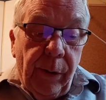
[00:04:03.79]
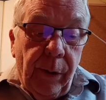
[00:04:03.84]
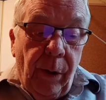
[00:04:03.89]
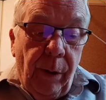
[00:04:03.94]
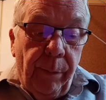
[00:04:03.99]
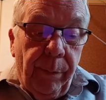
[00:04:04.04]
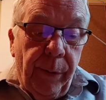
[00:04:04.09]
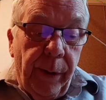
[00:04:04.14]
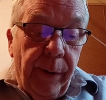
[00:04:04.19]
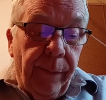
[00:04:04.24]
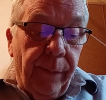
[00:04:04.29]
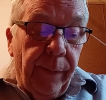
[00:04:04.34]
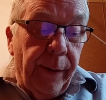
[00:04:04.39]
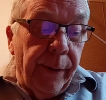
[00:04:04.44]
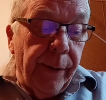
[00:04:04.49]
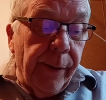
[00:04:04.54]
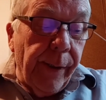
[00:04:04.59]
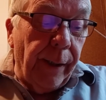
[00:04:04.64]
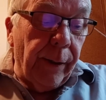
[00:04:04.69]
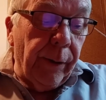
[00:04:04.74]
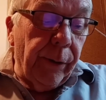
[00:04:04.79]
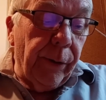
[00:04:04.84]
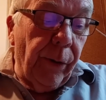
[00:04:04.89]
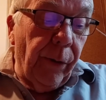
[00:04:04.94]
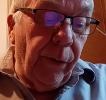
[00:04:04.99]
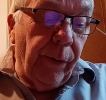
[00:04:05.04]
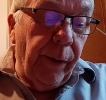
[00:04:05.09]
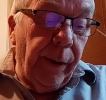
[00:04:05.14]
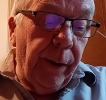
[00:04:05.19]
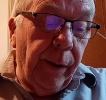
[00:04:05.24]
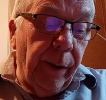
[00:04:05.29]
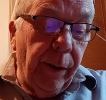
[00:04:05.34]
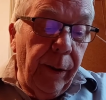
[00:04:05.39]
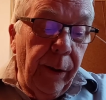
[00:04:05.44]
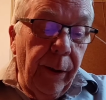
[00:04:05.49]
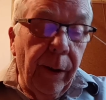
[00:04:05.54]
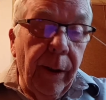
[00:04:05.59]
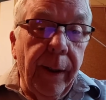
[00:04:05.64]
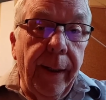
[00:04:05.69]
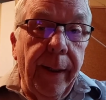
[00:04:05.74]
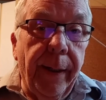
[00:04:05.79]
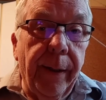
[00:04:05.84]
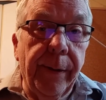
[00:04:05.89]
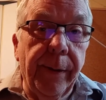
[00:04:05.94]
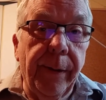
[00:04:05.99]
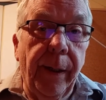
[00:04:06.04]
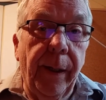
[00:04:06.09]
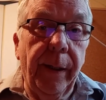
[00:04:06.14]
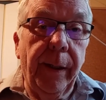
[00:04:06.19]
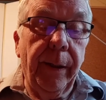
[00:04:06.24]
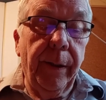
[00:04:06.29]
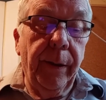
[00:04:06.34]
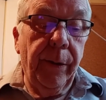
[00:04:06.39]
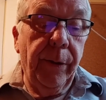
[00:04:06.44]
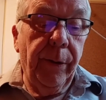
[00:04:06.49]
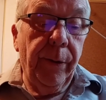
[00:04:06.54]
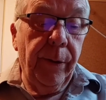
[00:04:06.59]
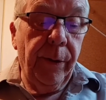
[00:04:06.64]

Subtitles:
I briefly touched on in an earlier essay in this